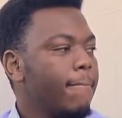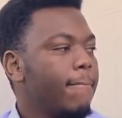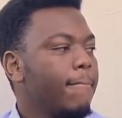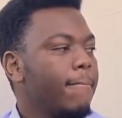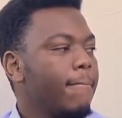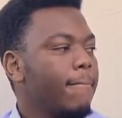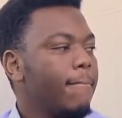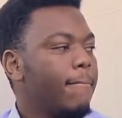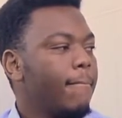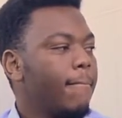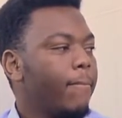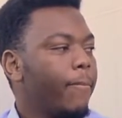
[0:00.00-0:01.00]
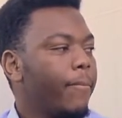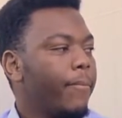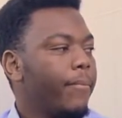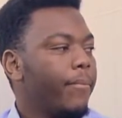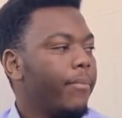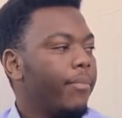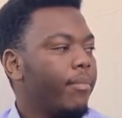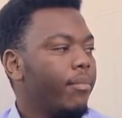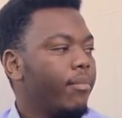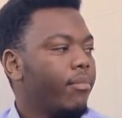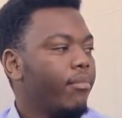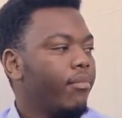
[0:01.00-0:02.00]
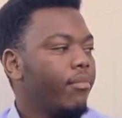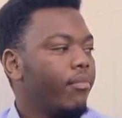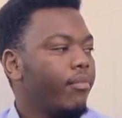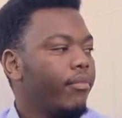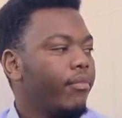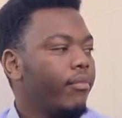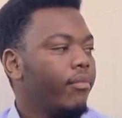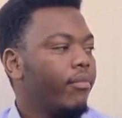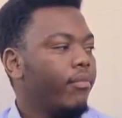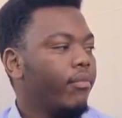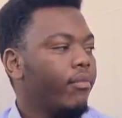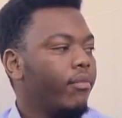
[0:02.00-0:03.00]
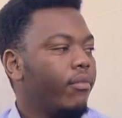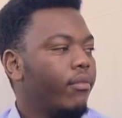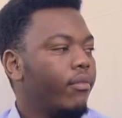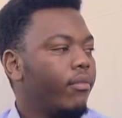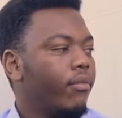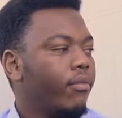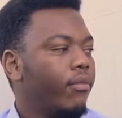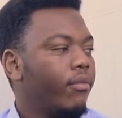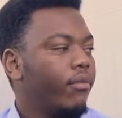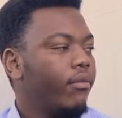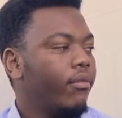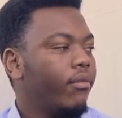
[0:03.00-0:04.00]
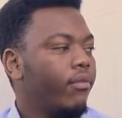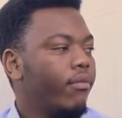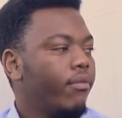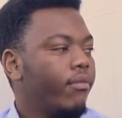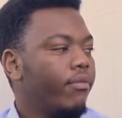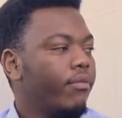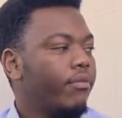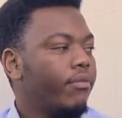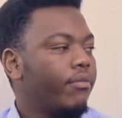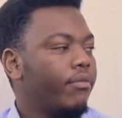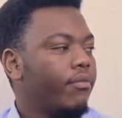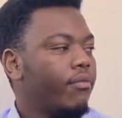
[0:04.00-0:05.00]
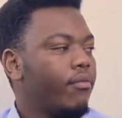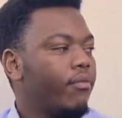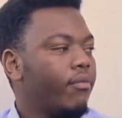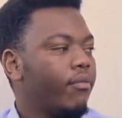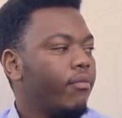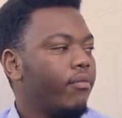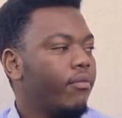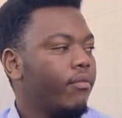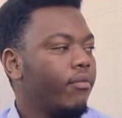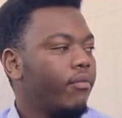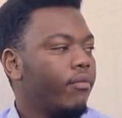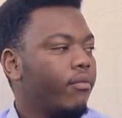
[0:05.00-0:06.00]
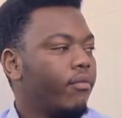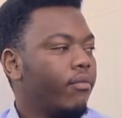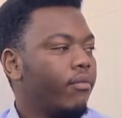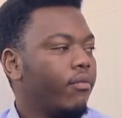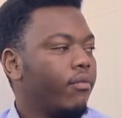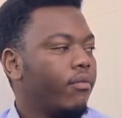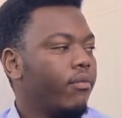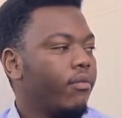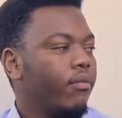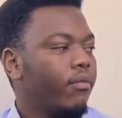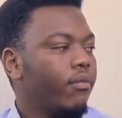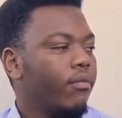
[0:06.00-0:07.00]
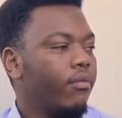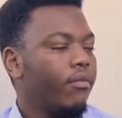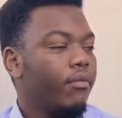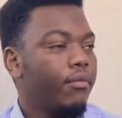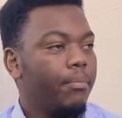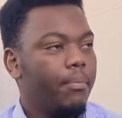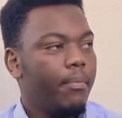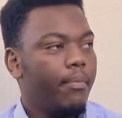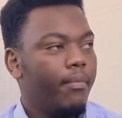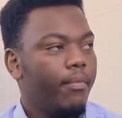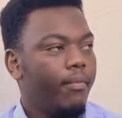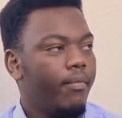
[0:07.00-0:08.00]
(silent)